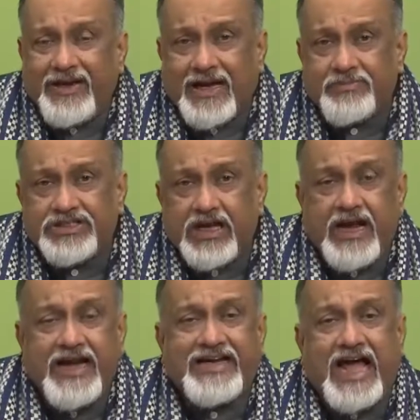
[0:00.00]
becomes an
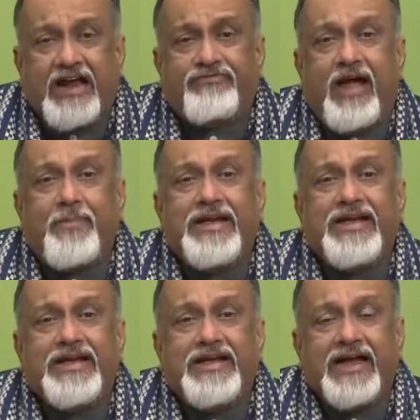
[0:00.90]
entire
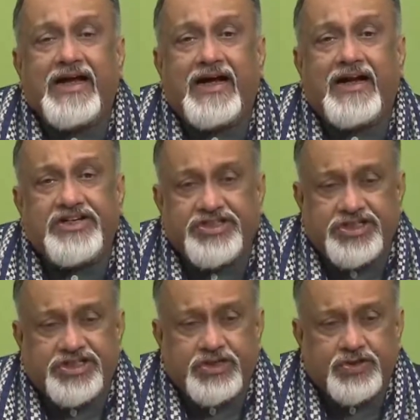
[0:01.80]
family
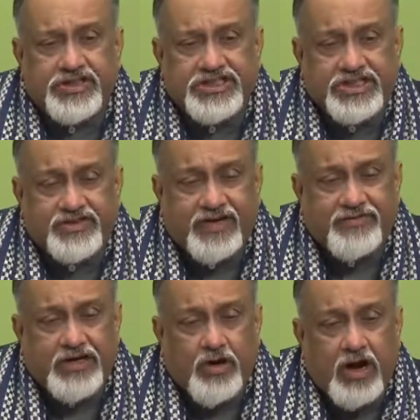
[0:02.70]
decision. So, this is what
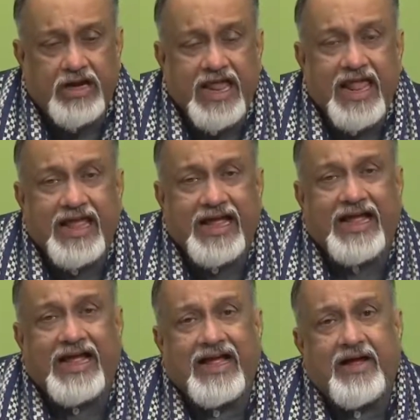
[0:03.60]
we call
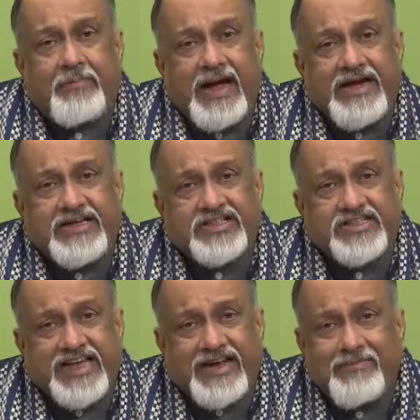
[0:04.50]
by
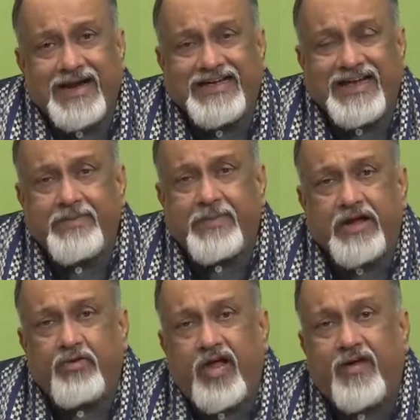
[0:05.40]
segmenting
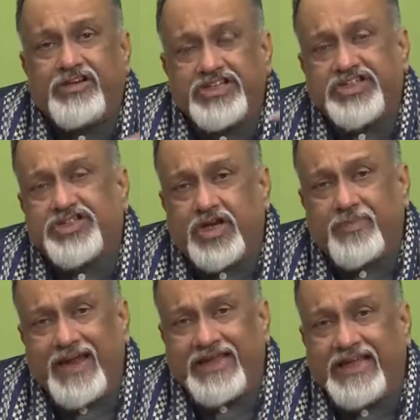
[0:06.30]
by way of
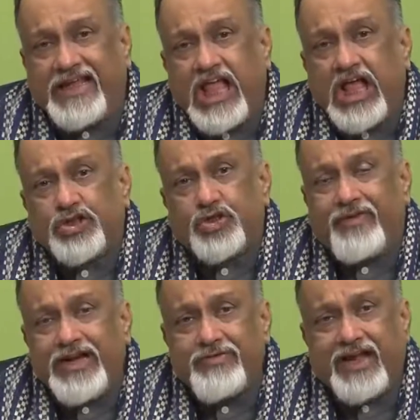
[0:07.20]
decision making. So,
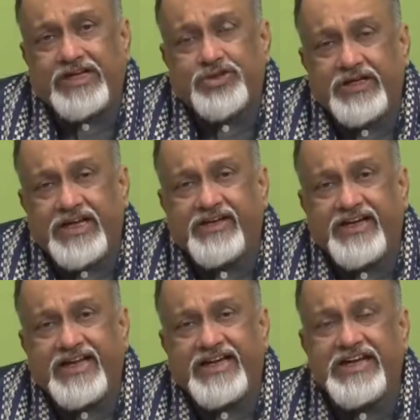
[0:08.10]
when you are actually
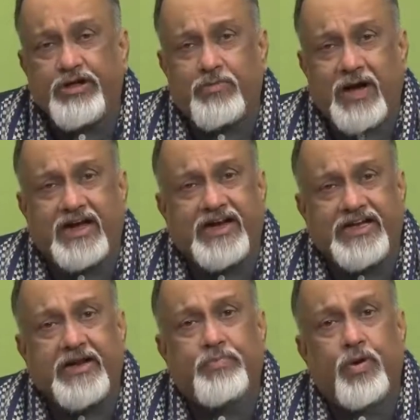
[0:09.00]
creating your
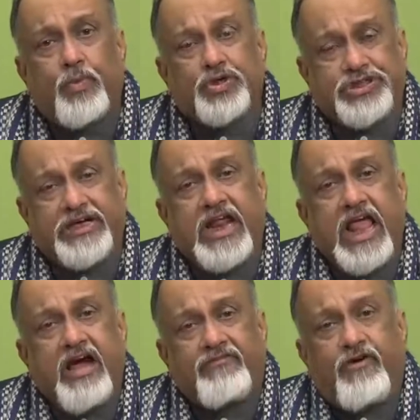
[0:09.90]
marketing promotion
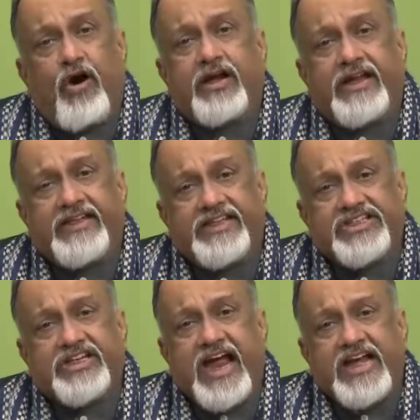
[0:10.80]
for
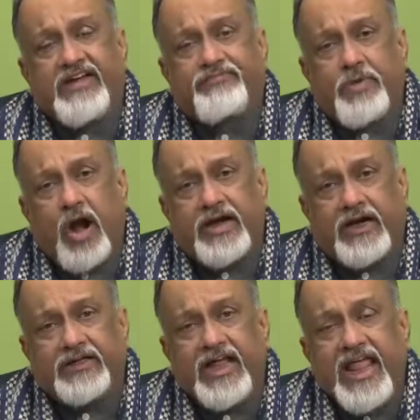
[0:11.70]
this kind of
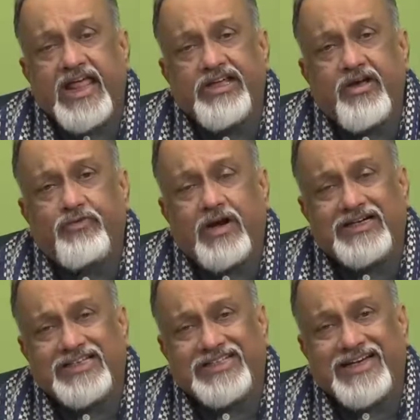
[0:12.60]
product, you have to
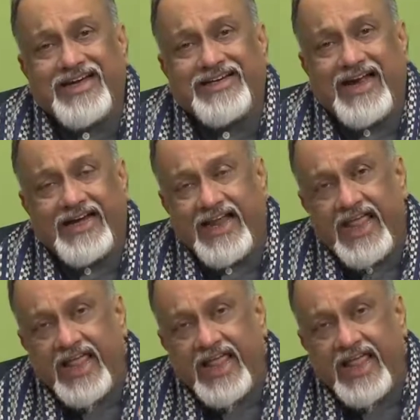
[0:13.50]
understand that